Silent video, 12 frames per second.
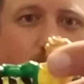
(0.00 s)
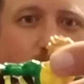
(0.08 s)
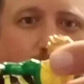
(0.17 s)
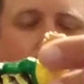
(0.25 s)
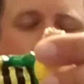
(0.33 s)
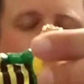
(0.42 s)

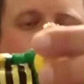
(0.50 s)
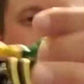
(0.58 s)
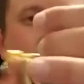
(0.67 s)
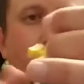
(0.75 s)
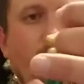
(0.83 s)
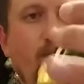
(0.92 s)
some
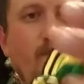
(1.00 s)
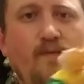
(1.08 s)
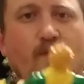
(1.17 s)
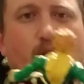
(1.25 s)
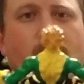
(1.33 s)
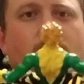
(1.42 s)
uh,
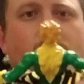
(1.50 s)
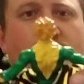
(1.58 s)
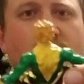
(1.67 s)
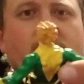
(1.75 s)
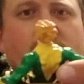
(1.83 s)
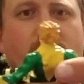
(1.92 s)
waist
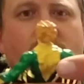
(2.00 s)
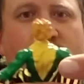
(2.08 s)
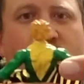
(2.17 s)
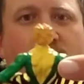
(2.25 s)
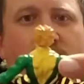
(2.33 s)
rotation.